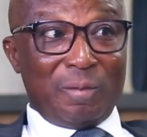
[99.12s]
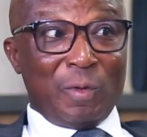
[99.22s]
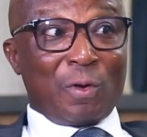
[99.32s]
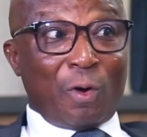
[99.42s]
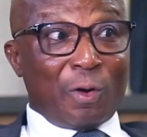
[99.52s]

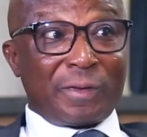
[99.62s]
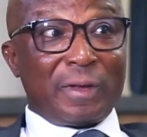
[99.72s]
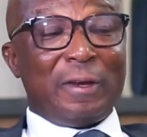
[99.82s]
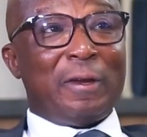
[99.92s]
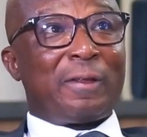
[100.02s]

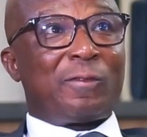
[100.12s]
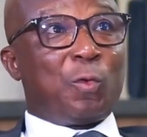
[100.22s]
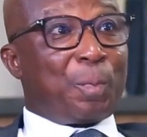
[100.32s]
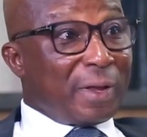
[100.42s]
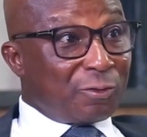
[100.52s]
Because the
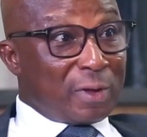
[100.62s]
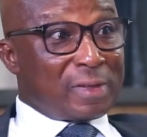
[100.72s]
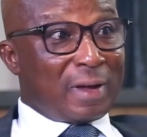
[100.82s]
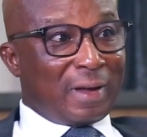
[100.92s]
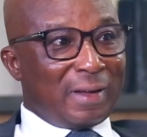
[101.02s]

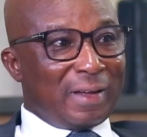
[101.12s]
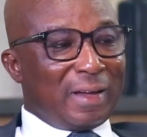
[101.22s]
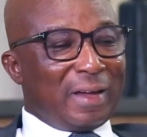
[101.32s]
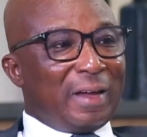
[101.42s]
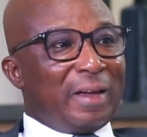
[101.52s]
superstructure
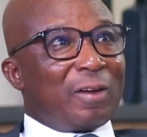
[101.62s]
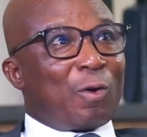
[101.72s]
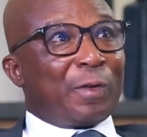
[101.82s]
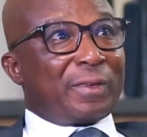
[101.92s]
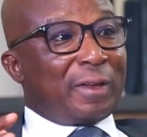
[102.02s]

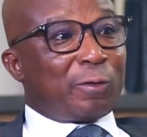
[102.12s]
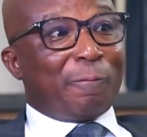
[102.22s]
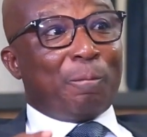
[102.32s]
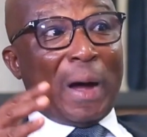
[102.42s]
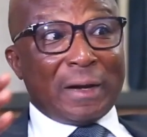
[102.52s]
consists
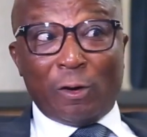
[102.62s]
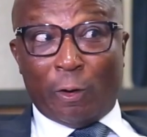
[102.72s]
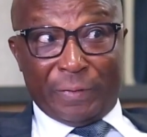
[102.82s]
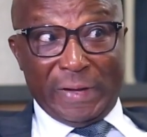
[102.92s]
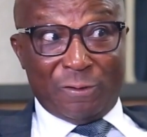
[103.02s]
of
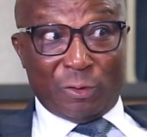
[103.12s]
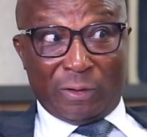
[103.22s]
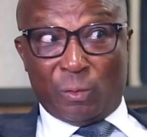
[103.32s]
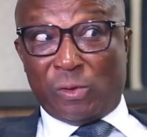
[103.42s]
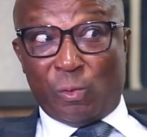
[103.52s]
bundle of
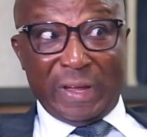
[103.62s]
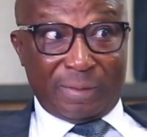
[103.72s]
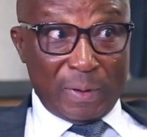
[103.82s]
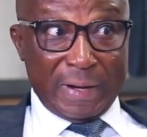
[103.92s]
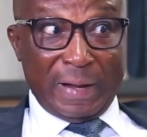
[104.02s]
interest, which we
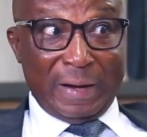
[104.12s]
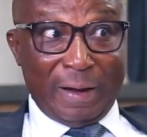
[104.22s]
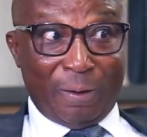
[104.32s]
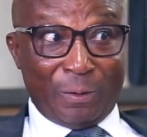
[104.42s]
explained earlier